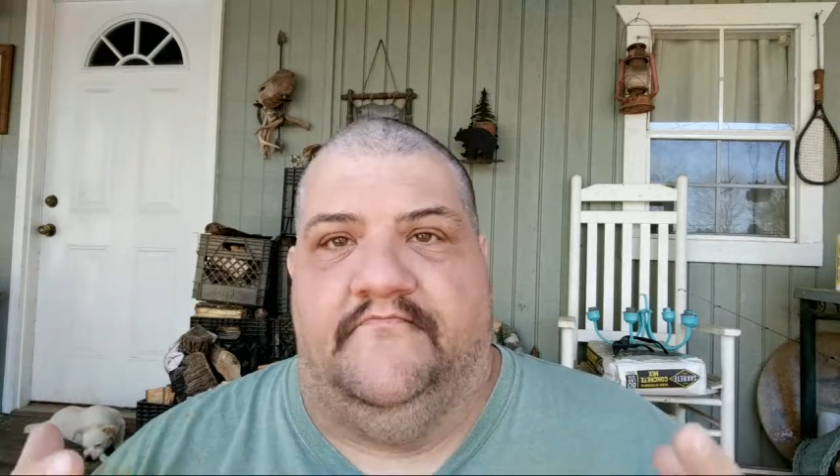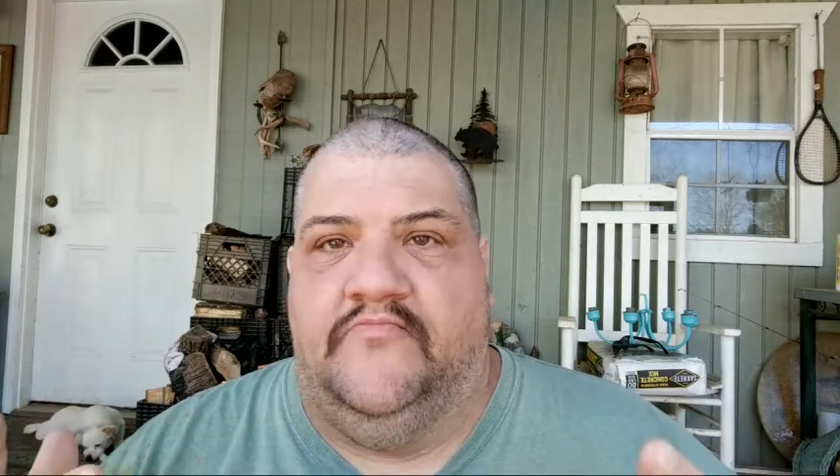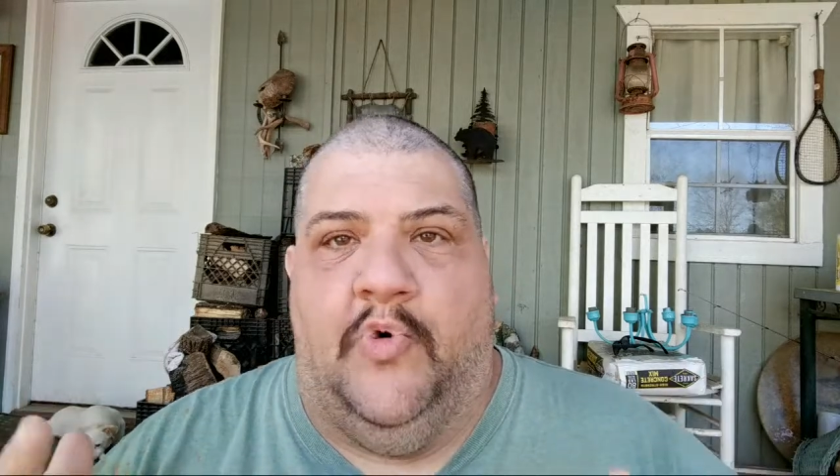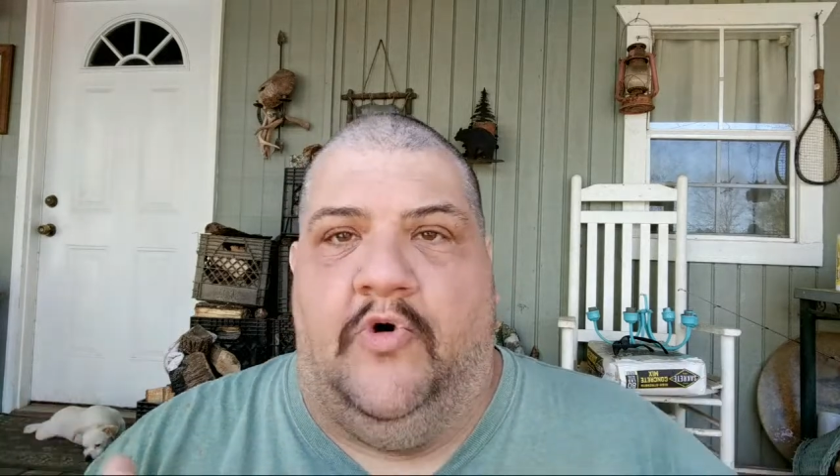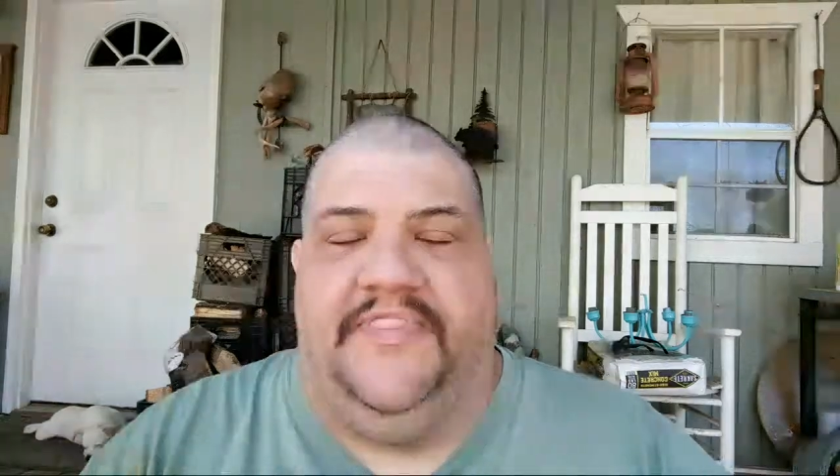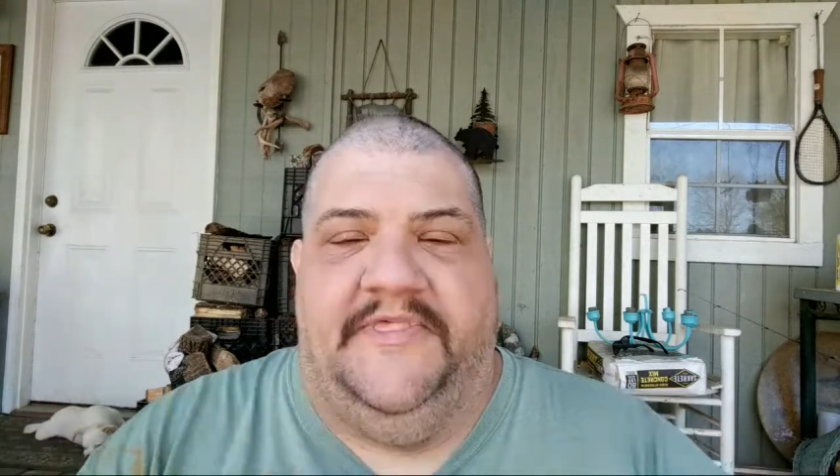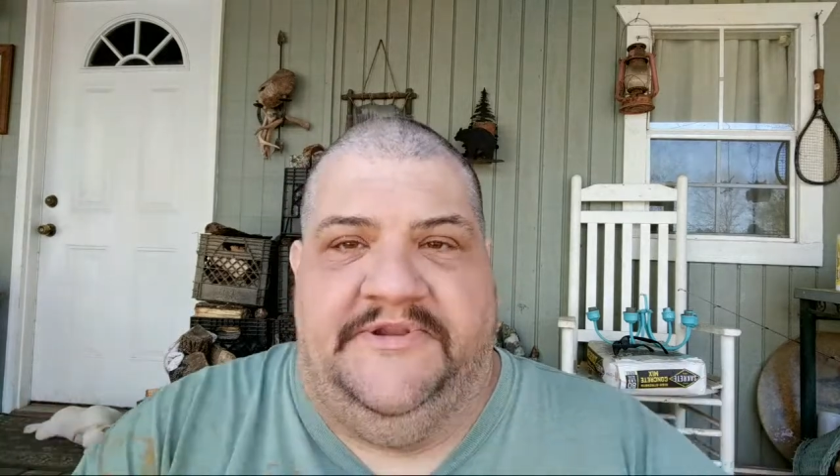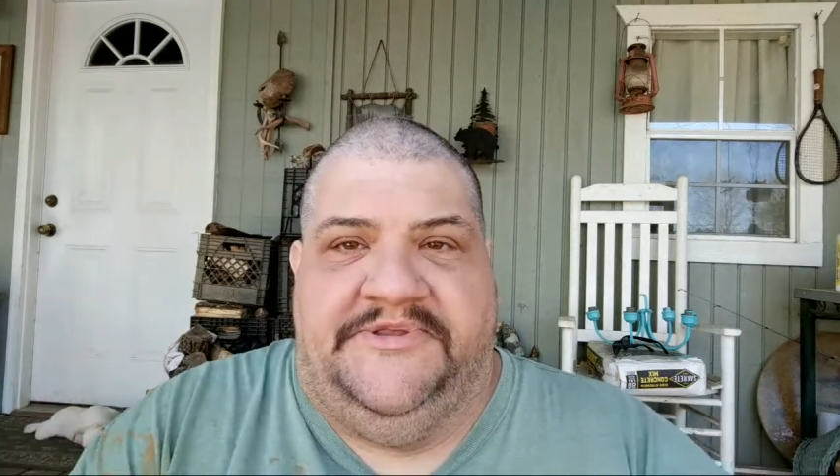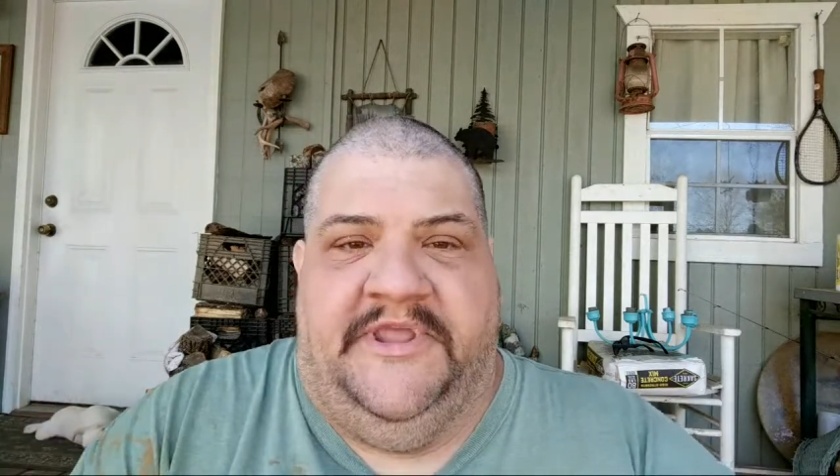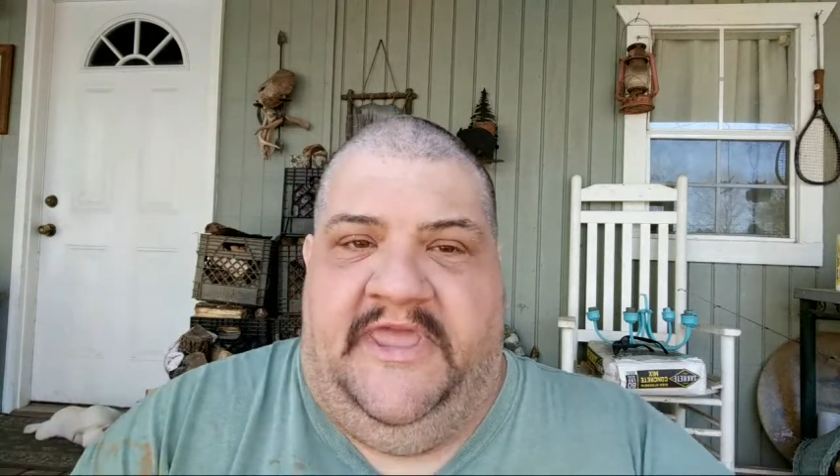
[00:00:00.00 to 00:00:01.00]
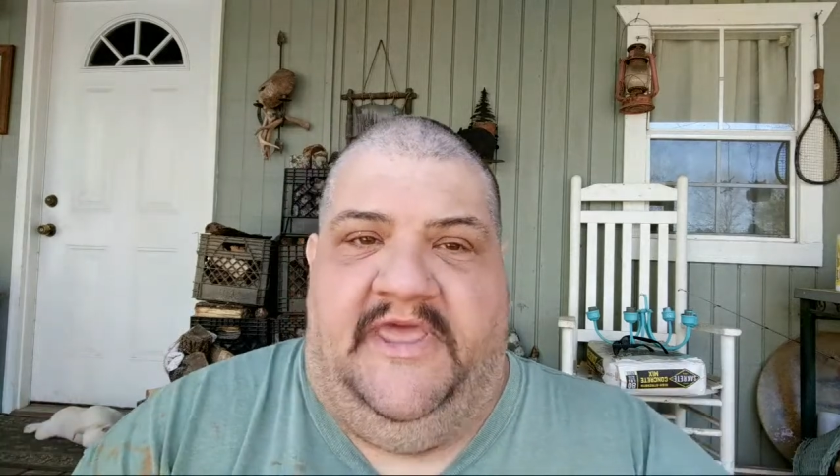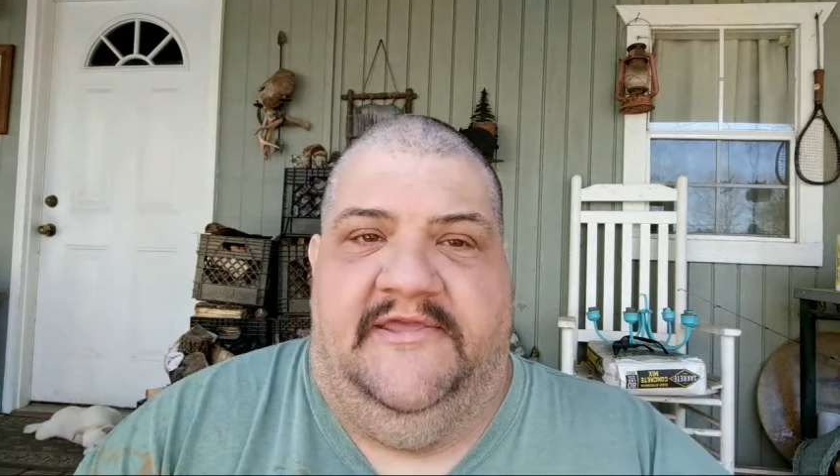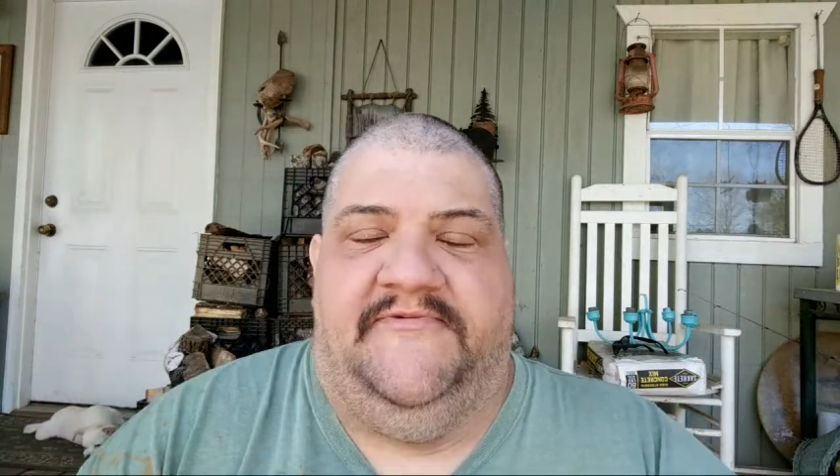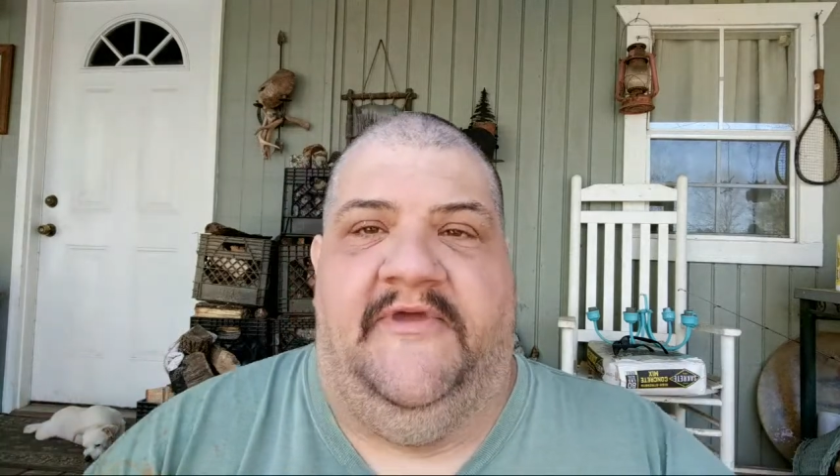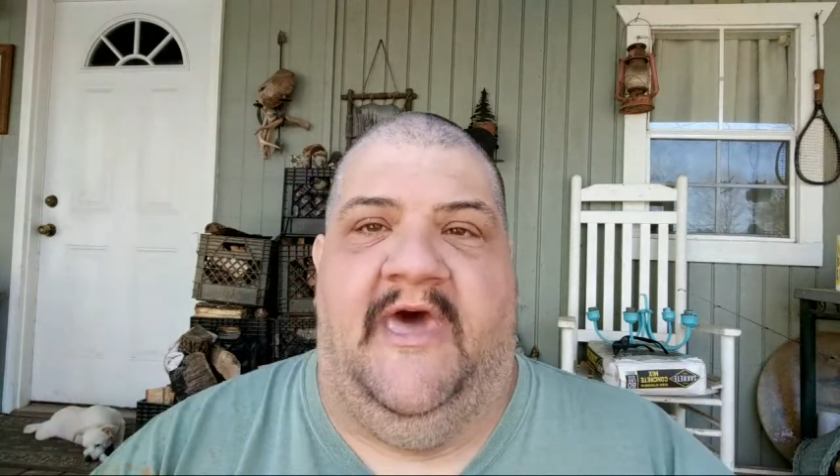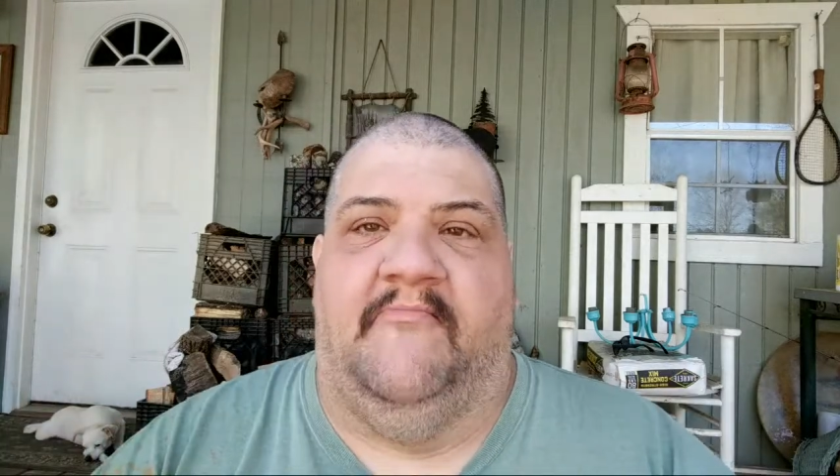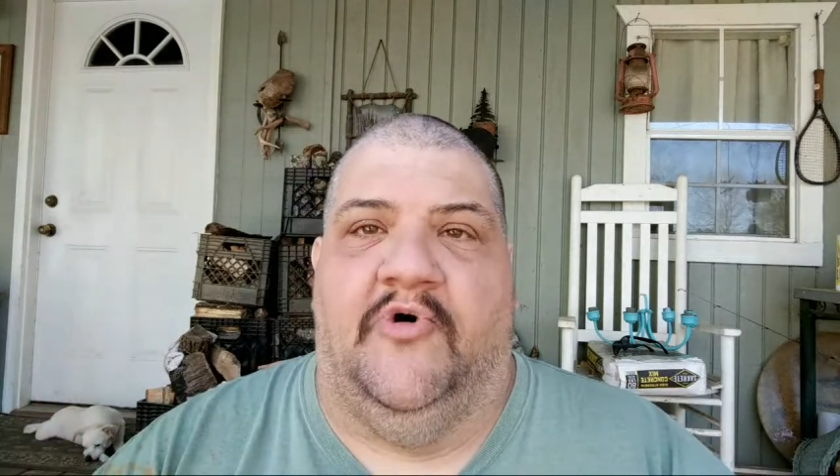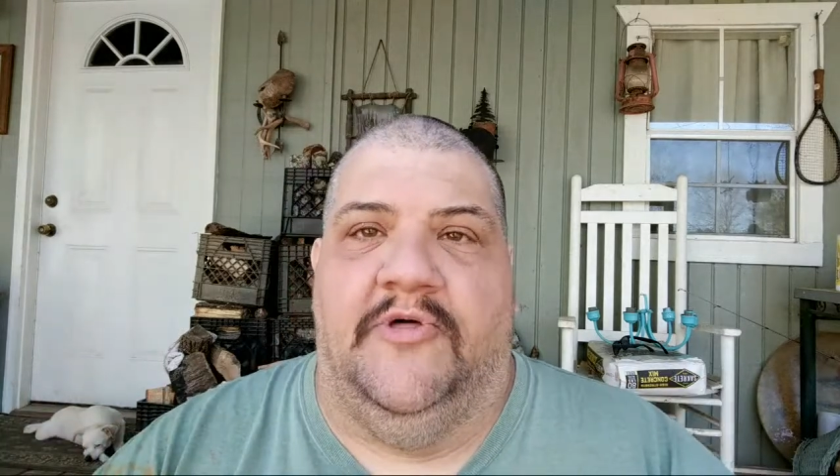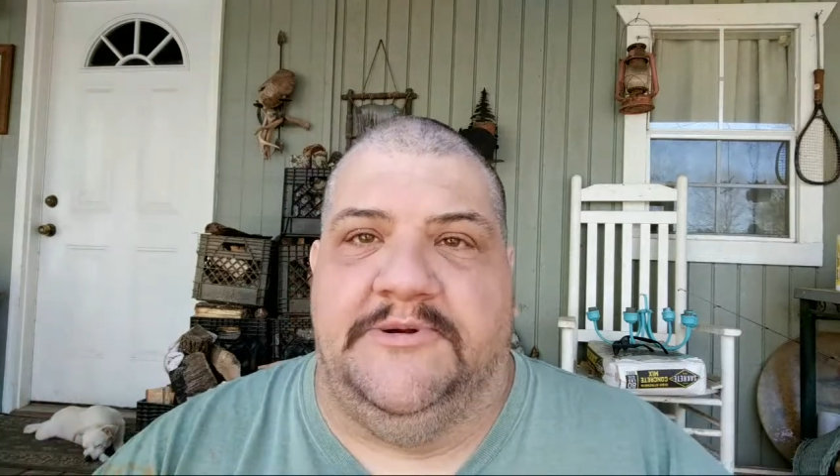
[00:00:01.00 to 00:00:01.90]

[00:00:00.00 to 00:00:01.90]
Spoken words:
more than 10, if you have more